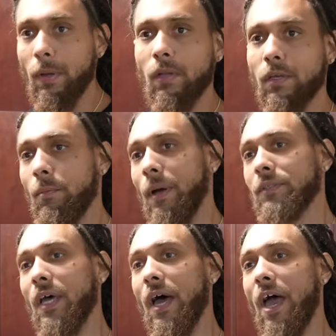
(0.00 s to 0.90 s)
Look at them
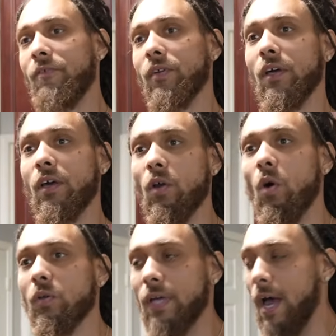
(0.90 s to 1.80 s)
outside having a good
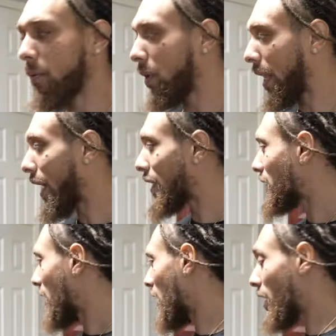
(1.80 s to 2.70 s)
old time while I gotta
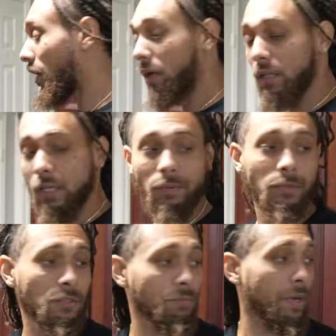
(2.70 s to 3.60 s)
stay in here and clean up
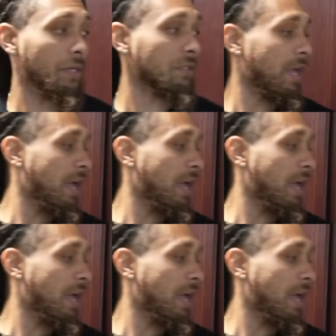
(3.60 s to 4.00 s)
this mess.